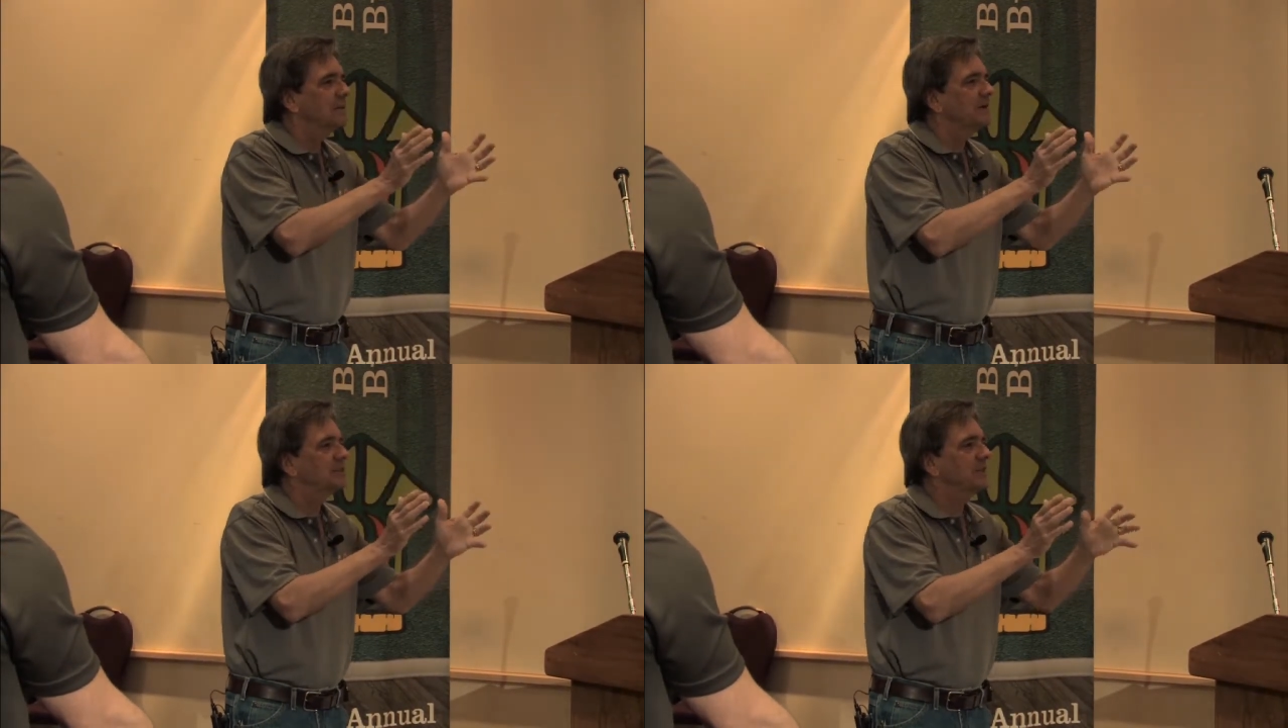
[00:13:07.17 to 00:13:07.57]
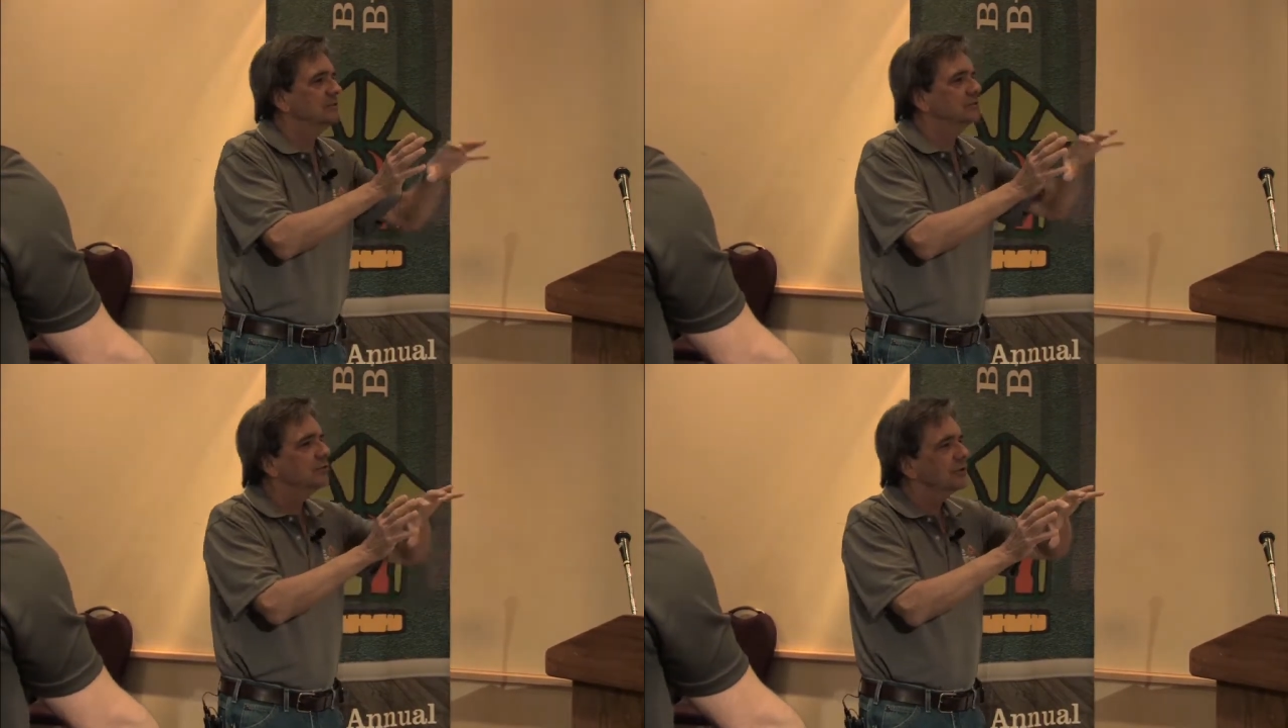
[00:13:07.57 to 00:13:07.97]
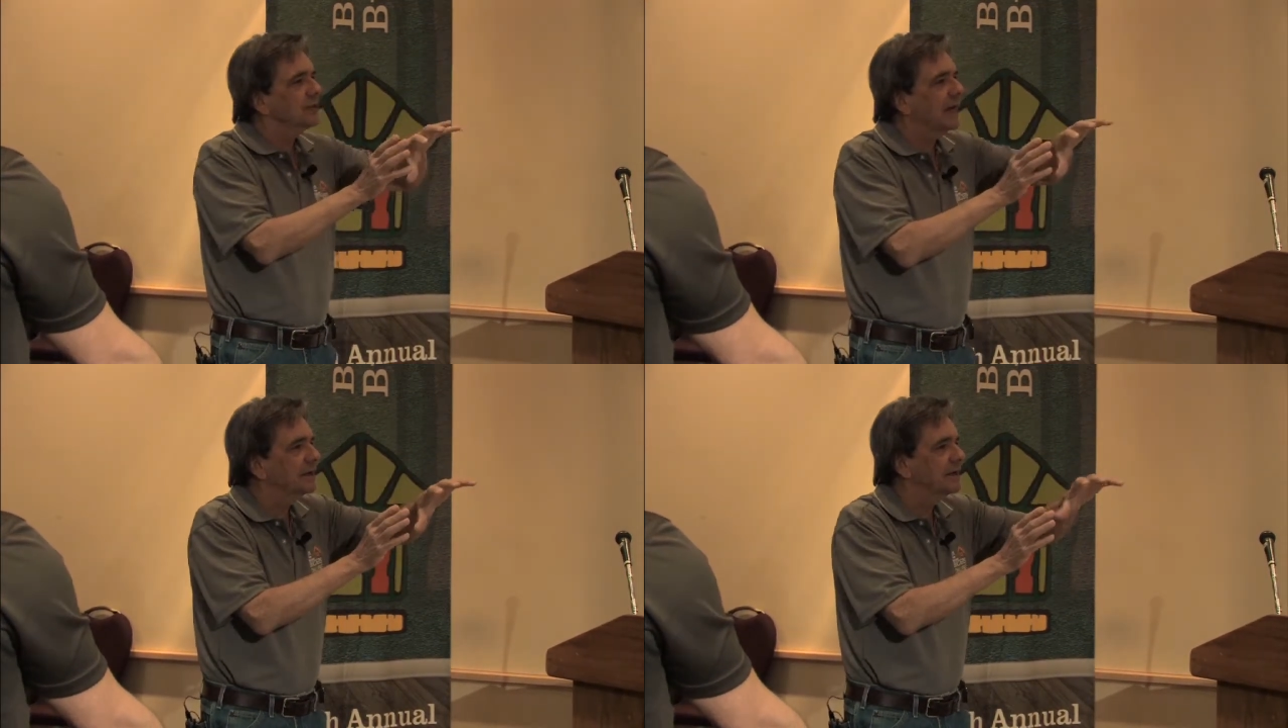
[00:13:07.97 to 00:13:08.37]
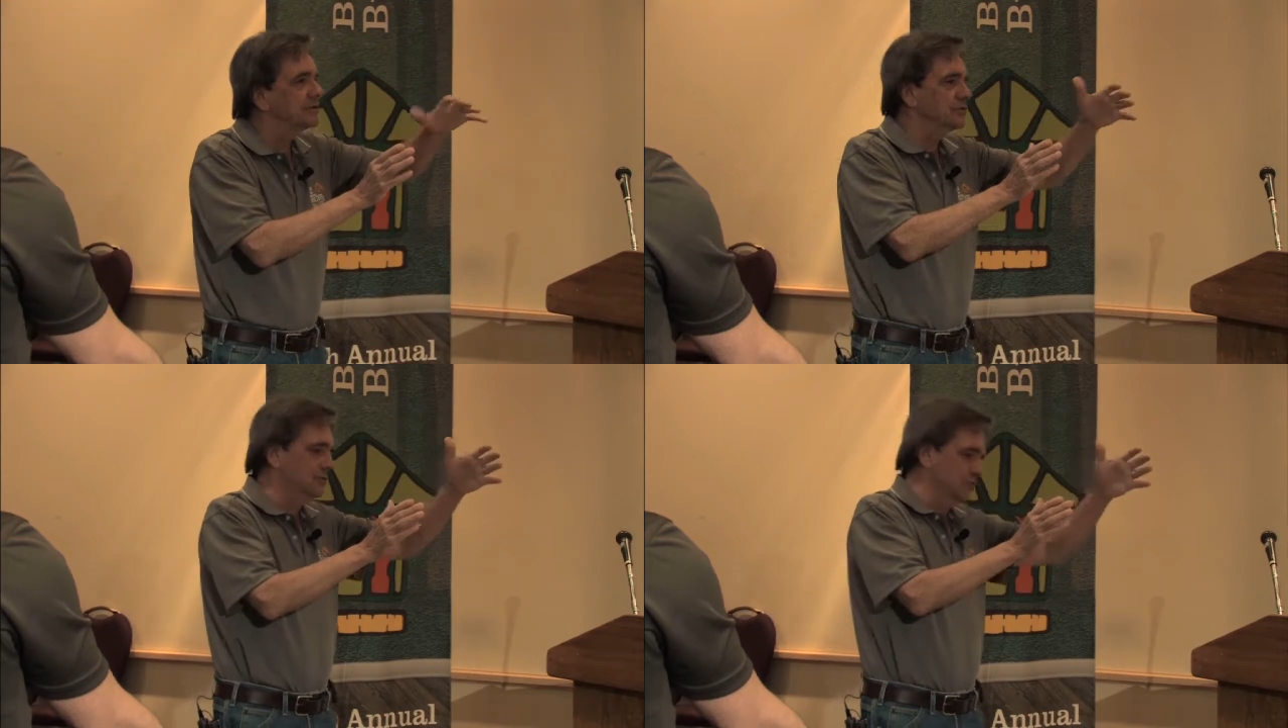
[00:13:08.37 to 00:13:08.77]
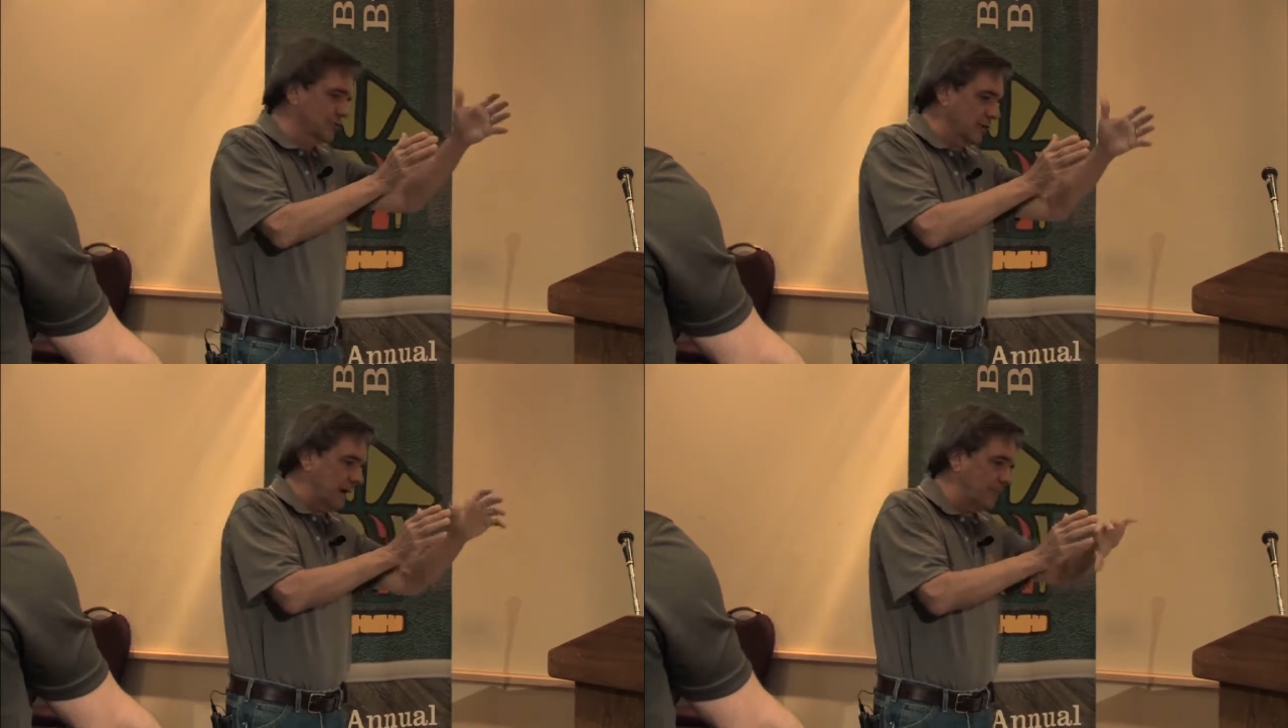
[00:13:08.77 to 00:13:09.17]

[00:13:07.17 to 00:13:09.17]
and people will definitely shut that down.